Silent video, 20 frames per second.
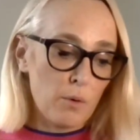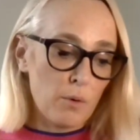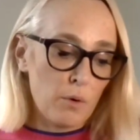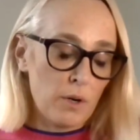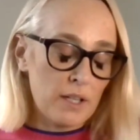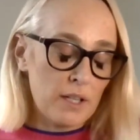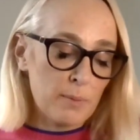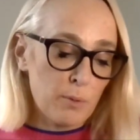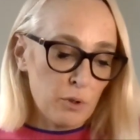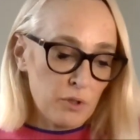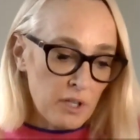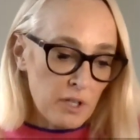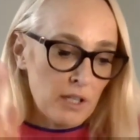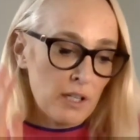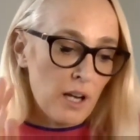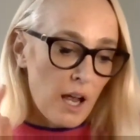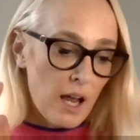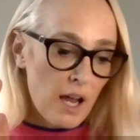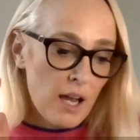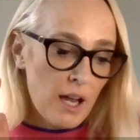Well, I suppose
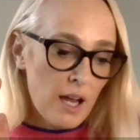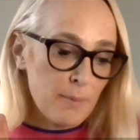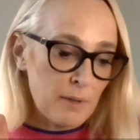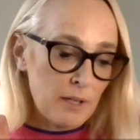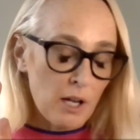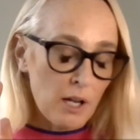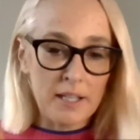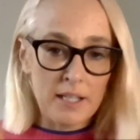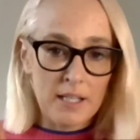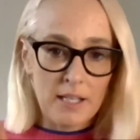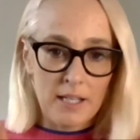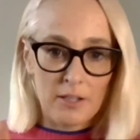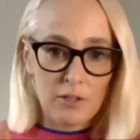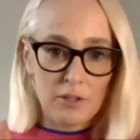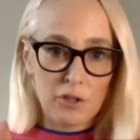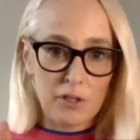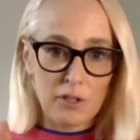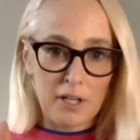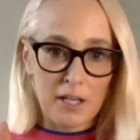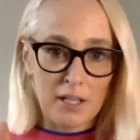like
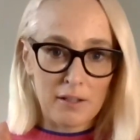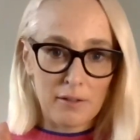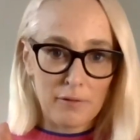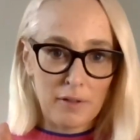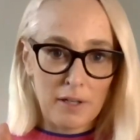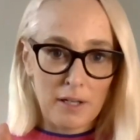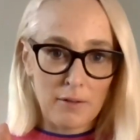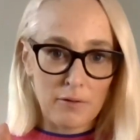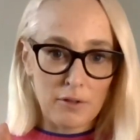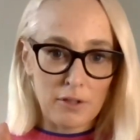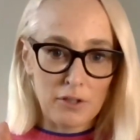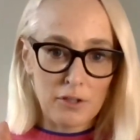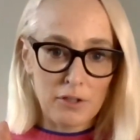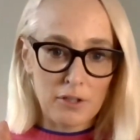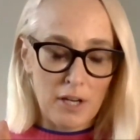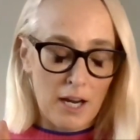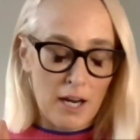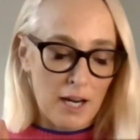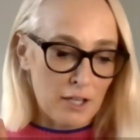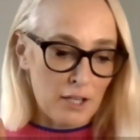yesterday, the
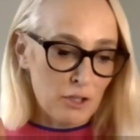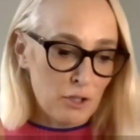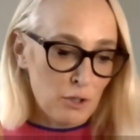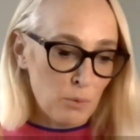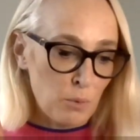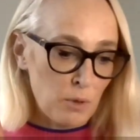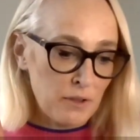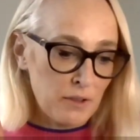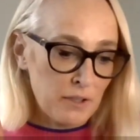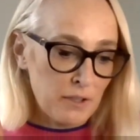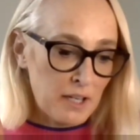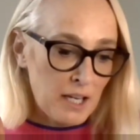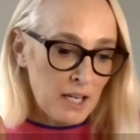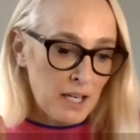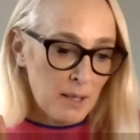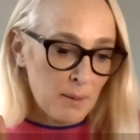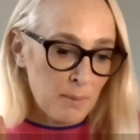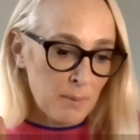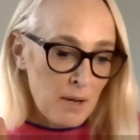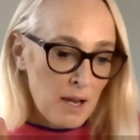favourites to win the
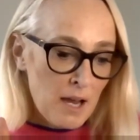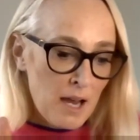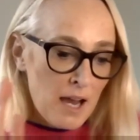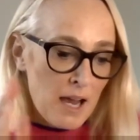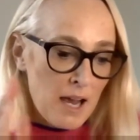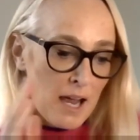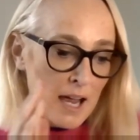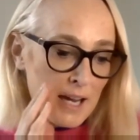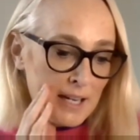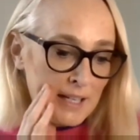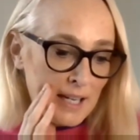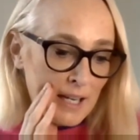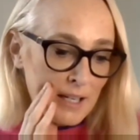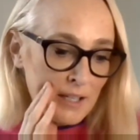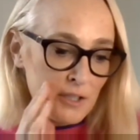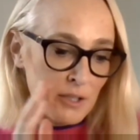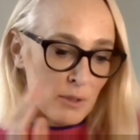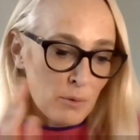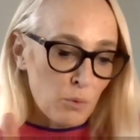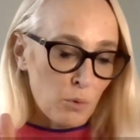game,
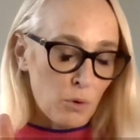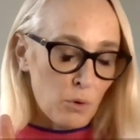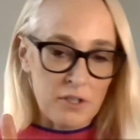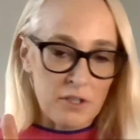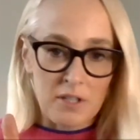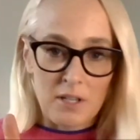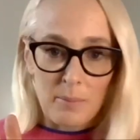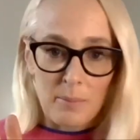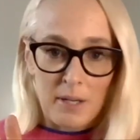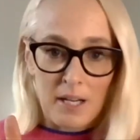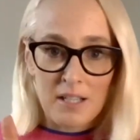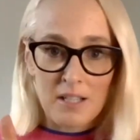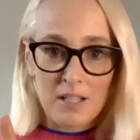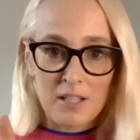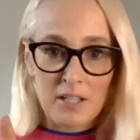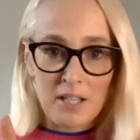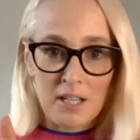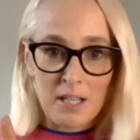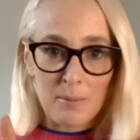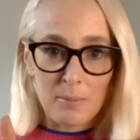Canada awarded a
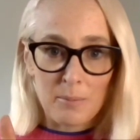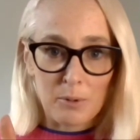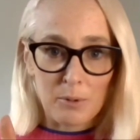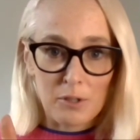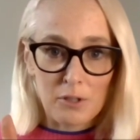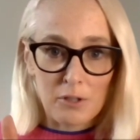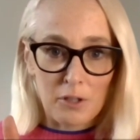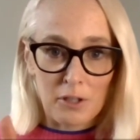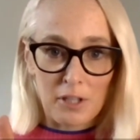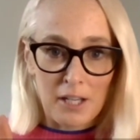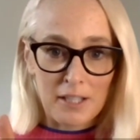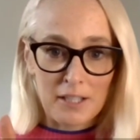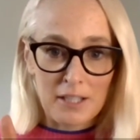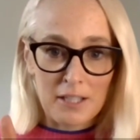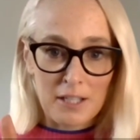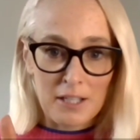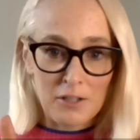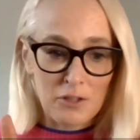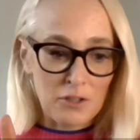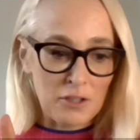penalty, but unlike
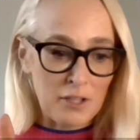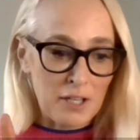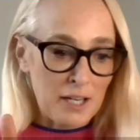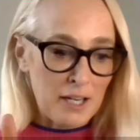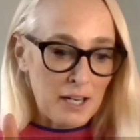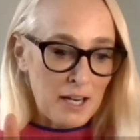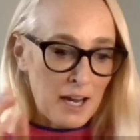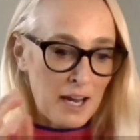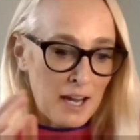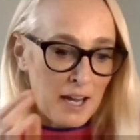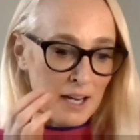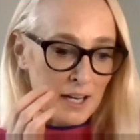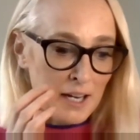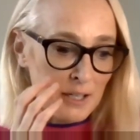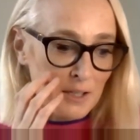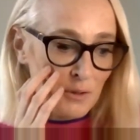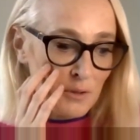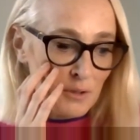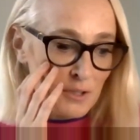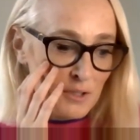yesterday,
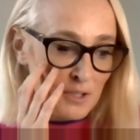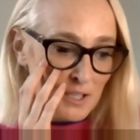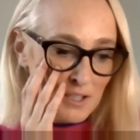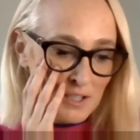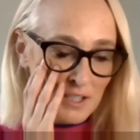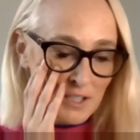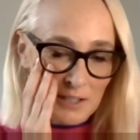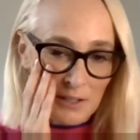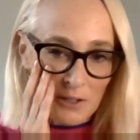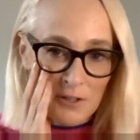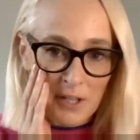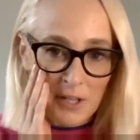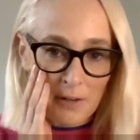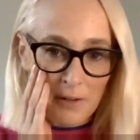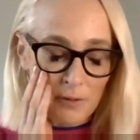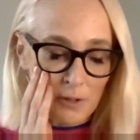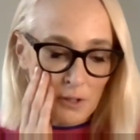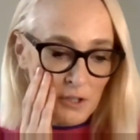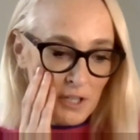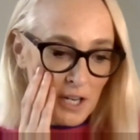Christine Sinclair's
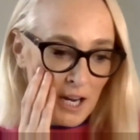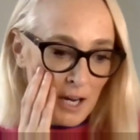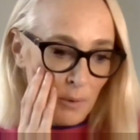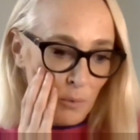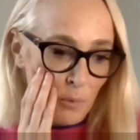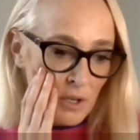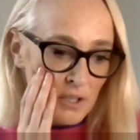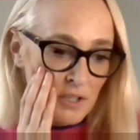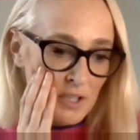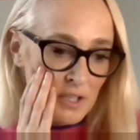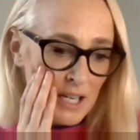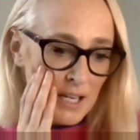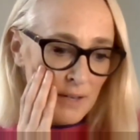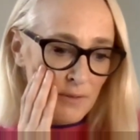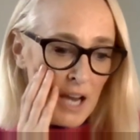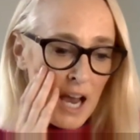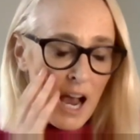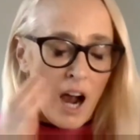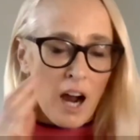effort was saved.